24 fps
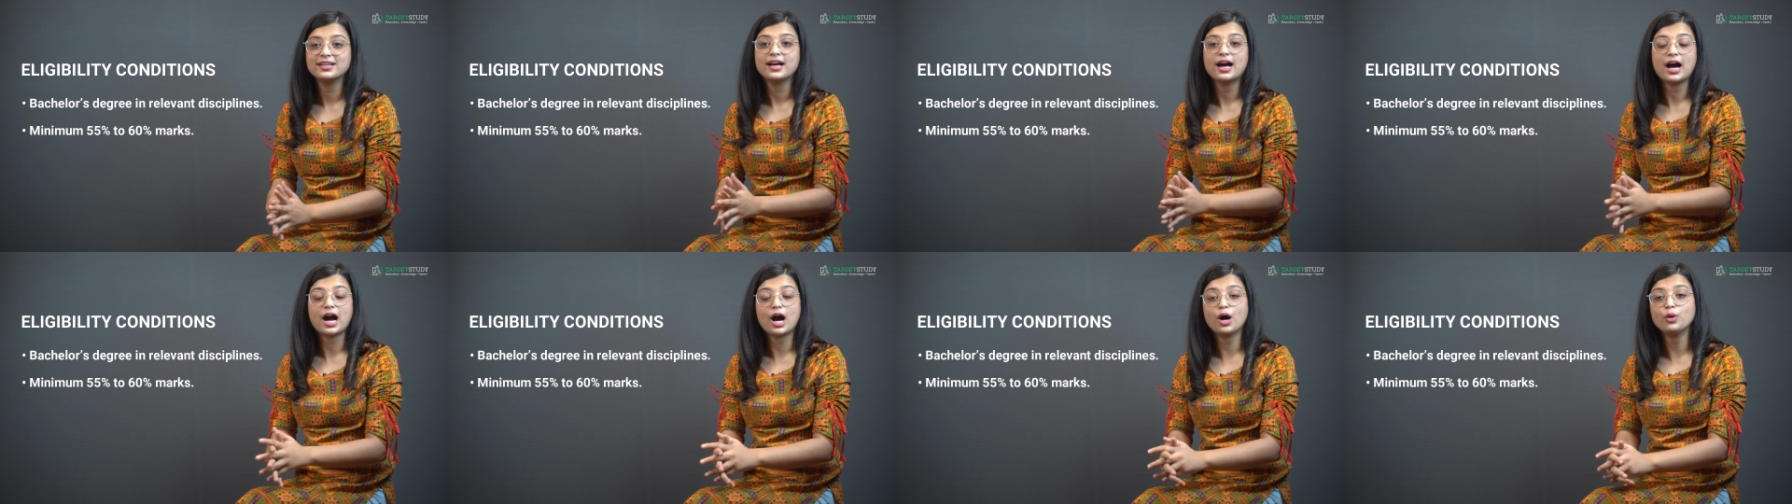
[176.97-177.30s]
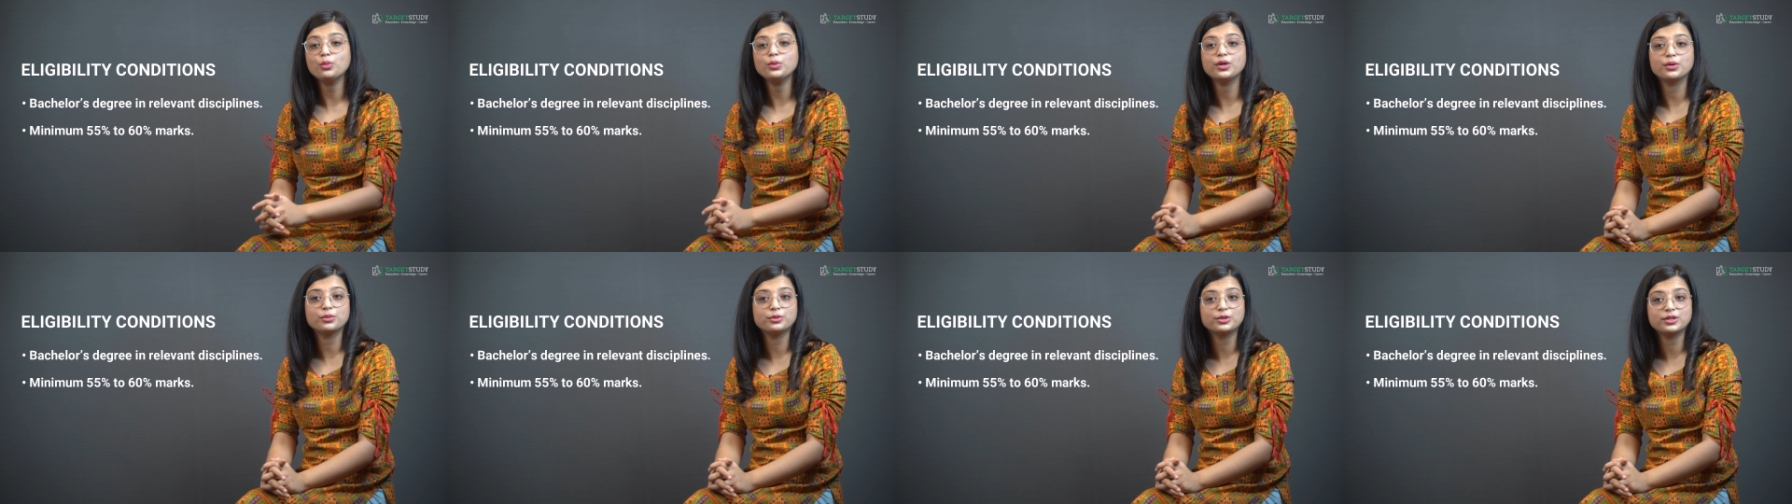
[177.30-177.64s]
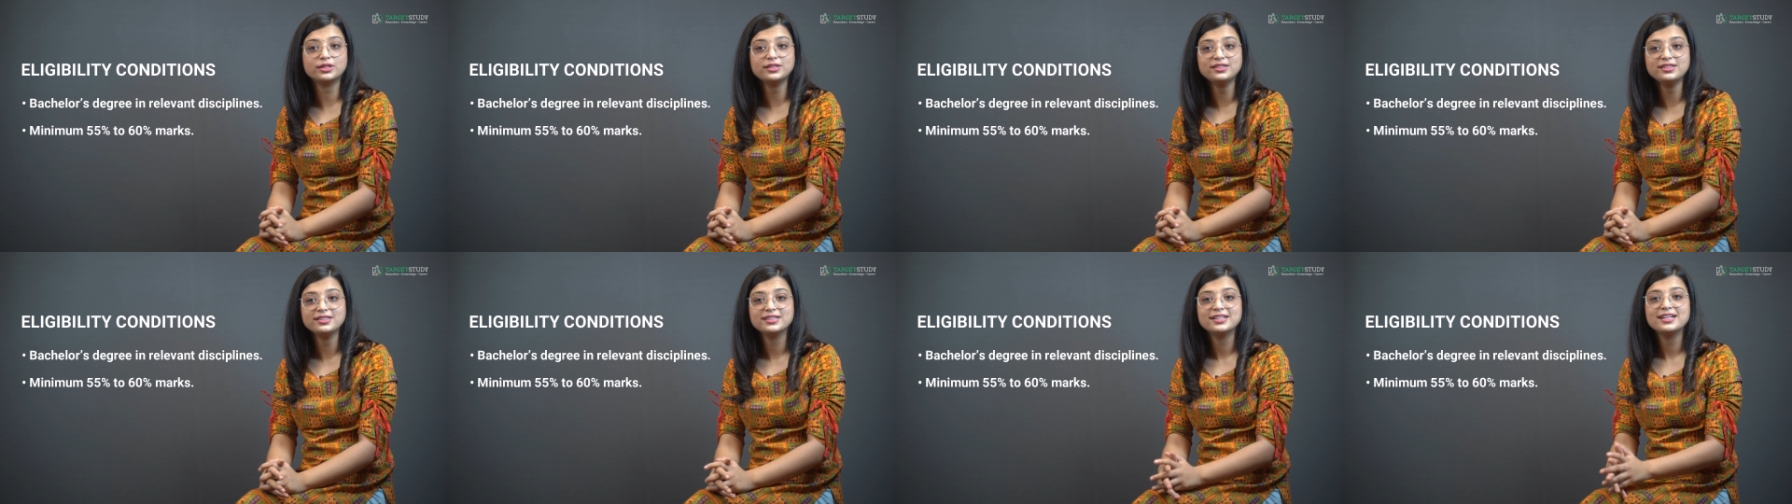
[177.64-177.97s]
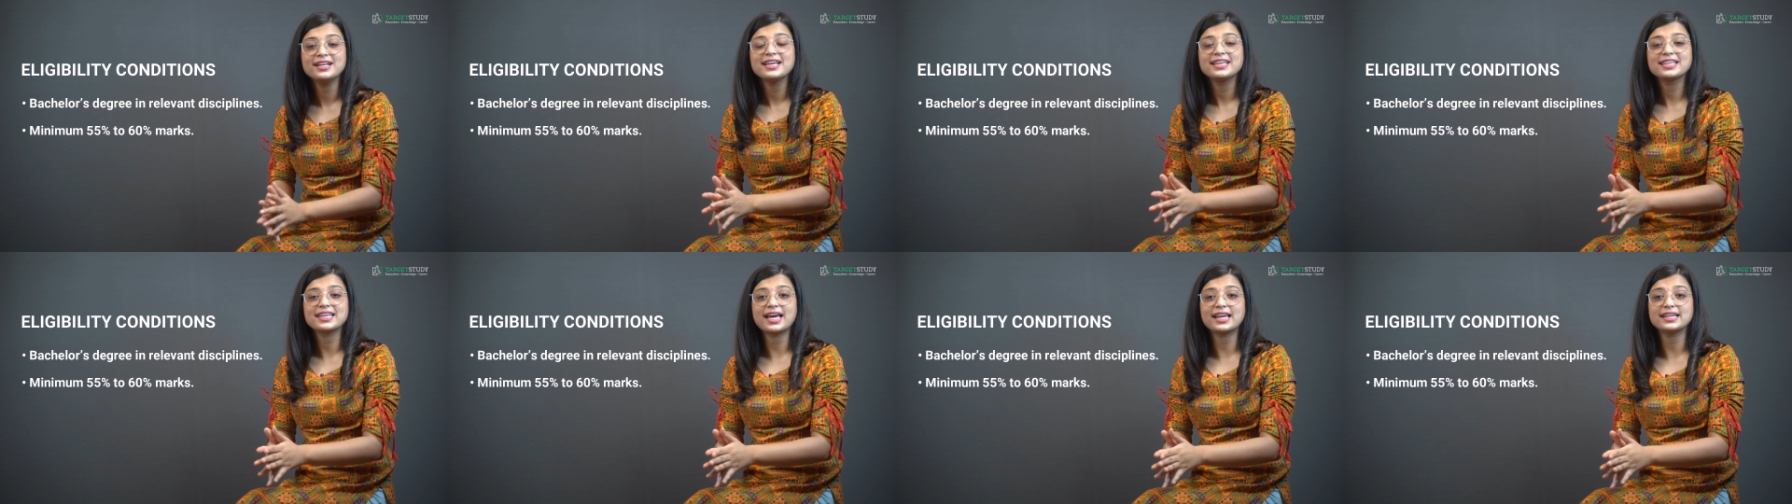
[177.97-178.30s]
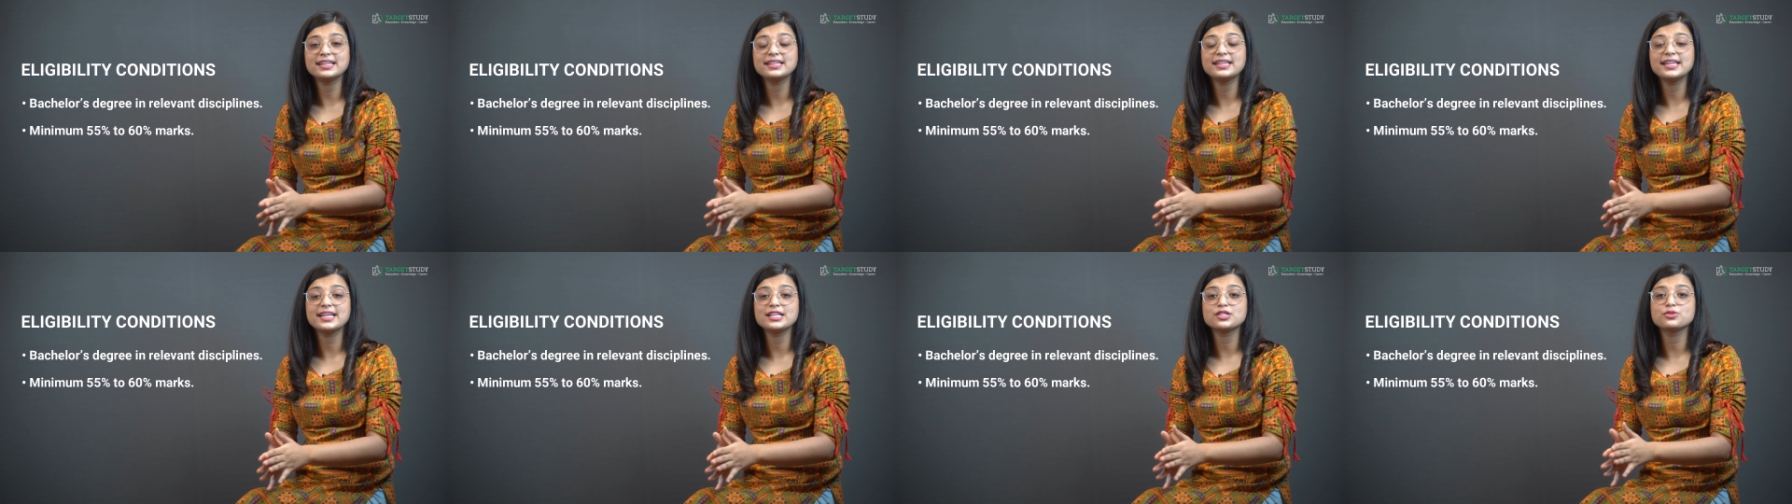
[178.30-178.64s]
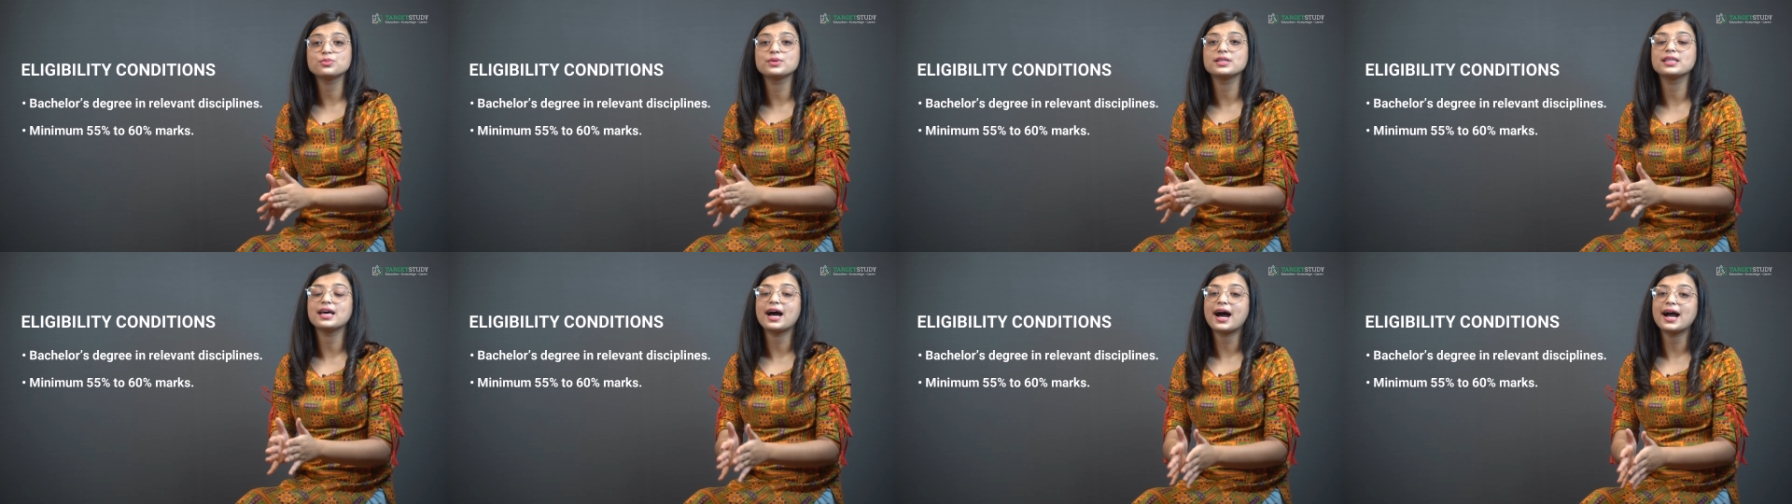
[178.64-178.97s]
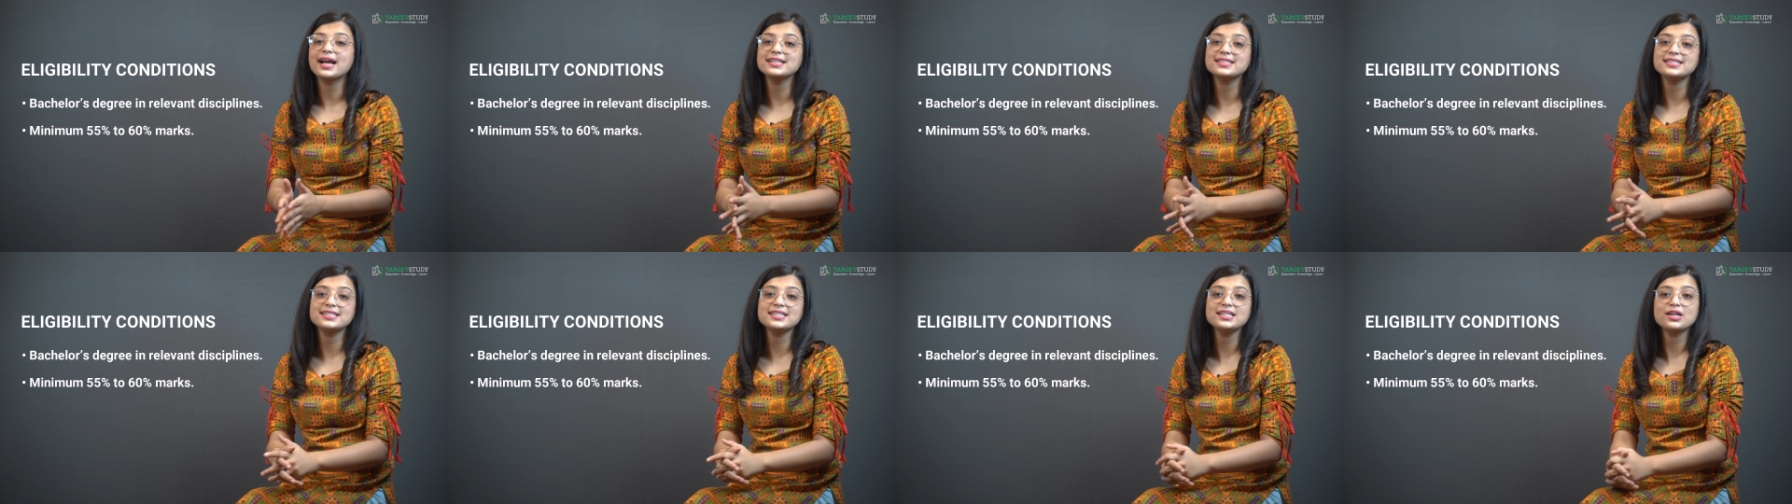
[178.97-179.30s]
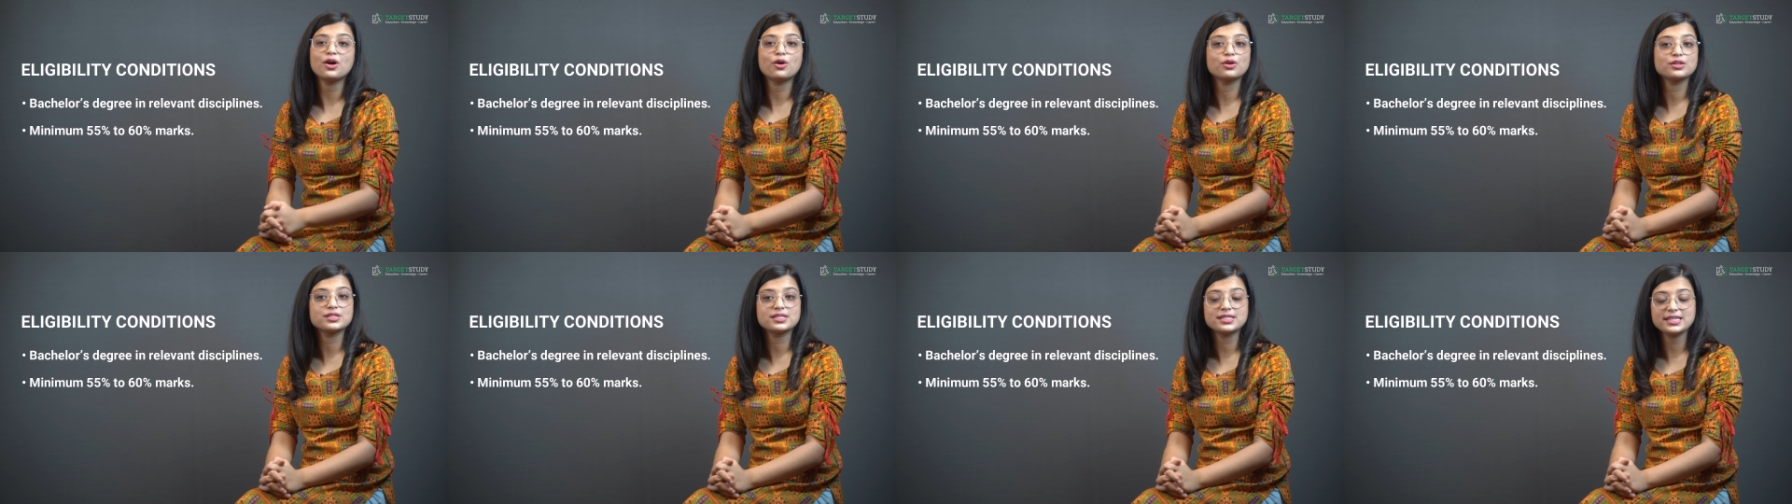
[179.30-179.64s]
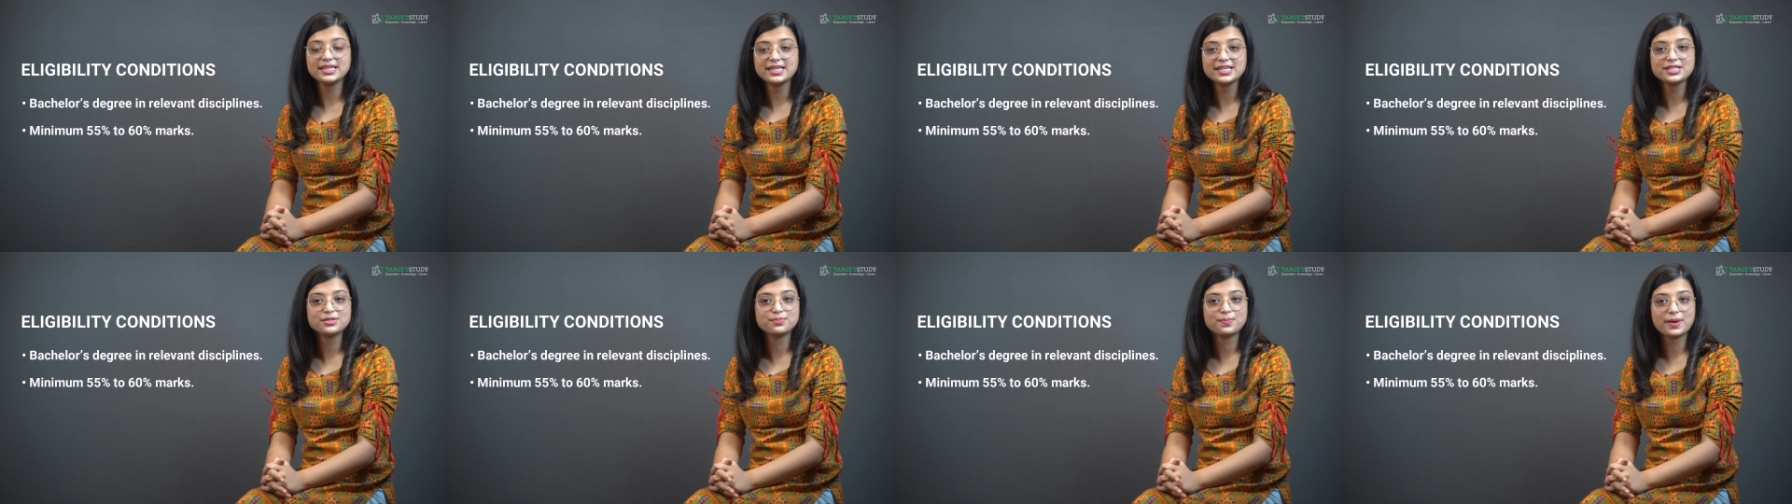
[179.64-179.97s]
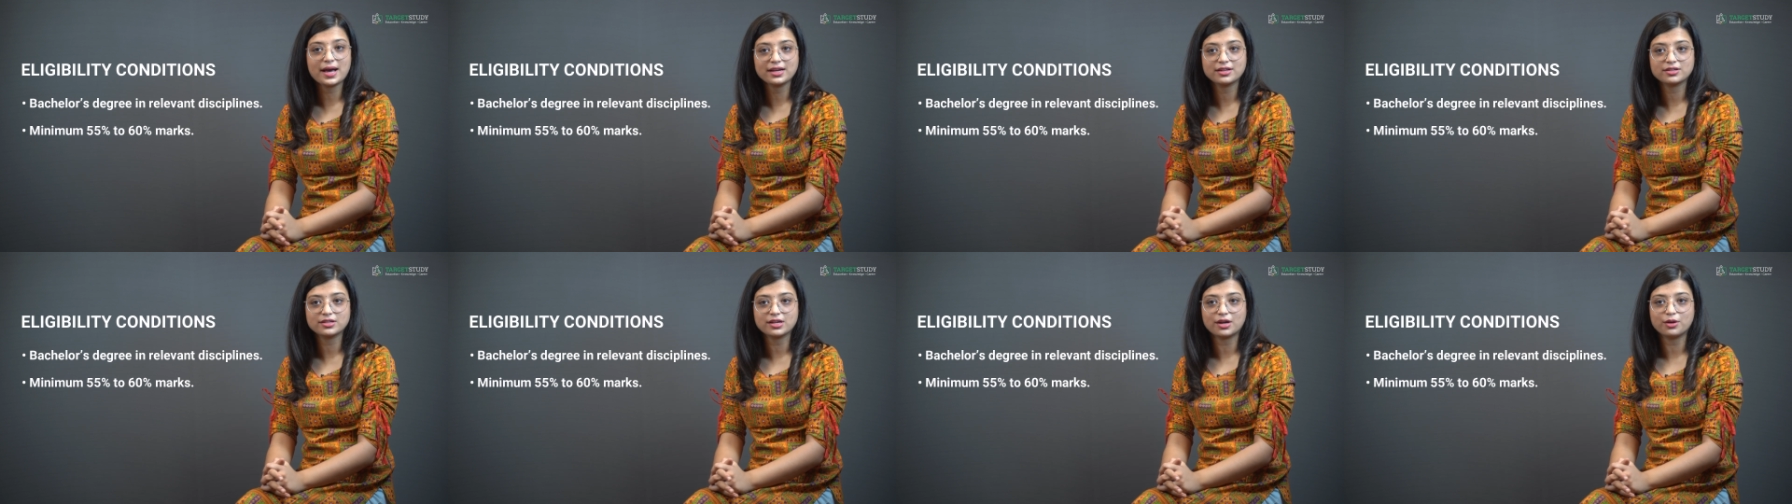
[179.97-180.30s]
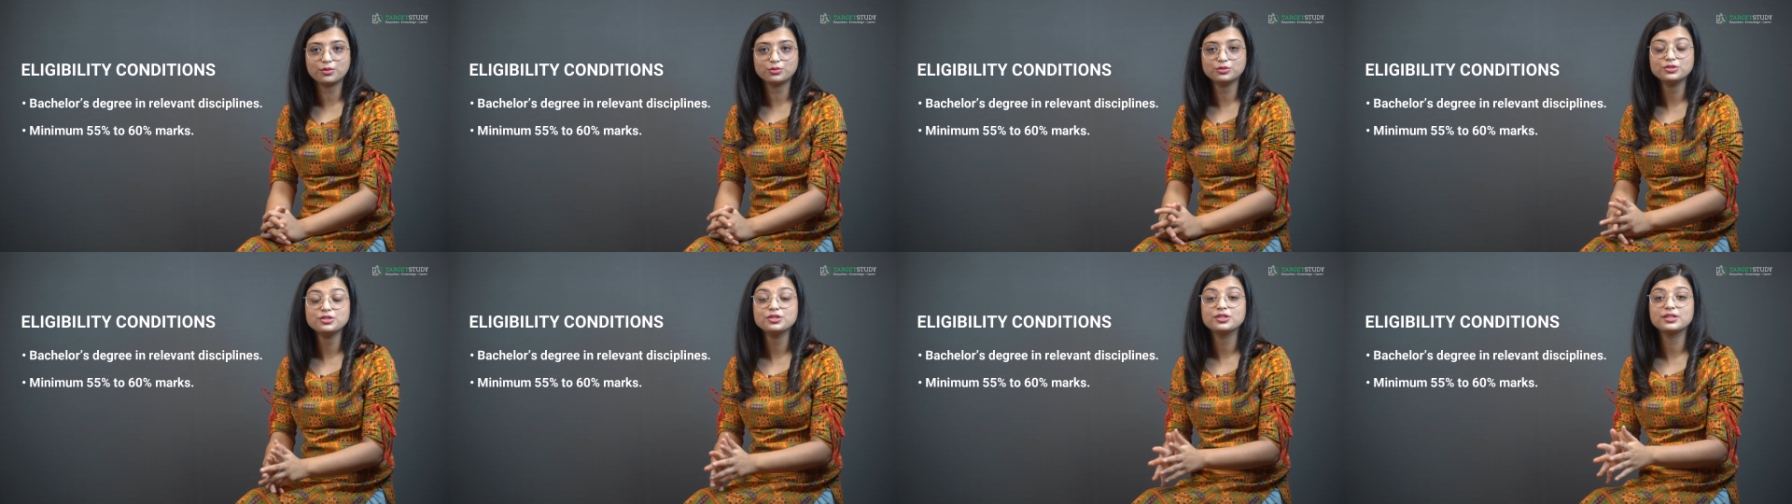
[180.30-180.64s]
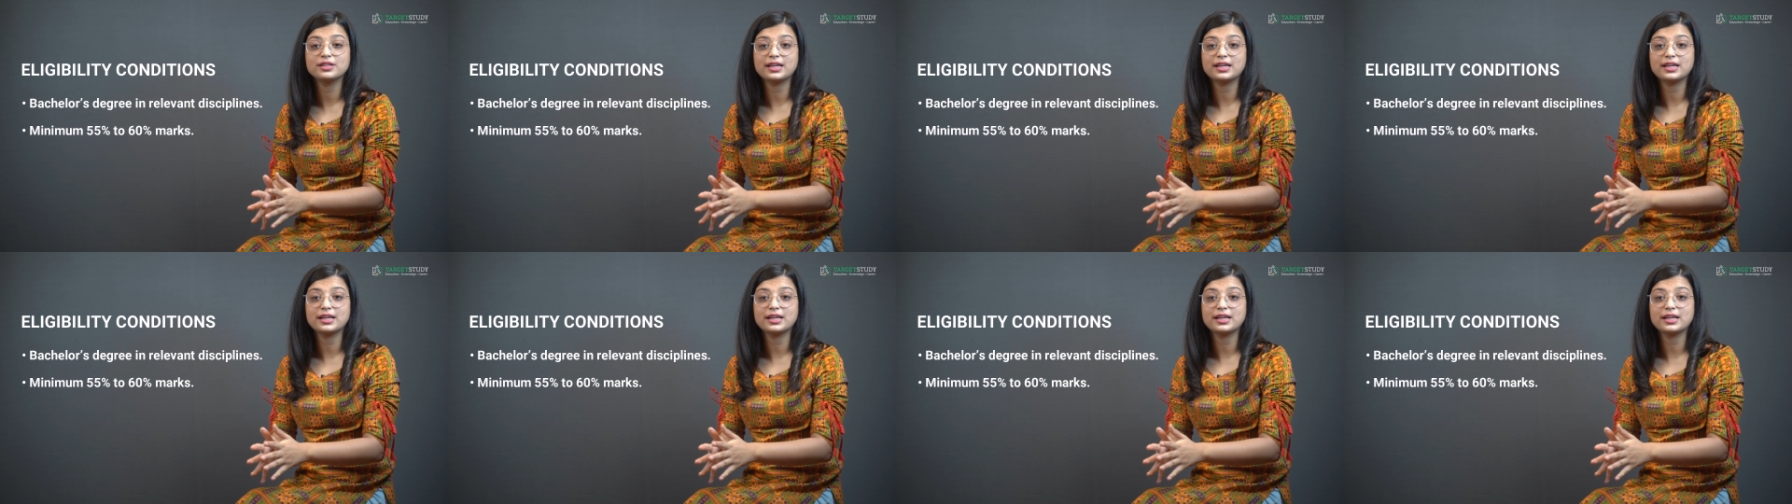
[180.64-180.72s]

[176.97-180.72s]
However, Candidates with IT or CS background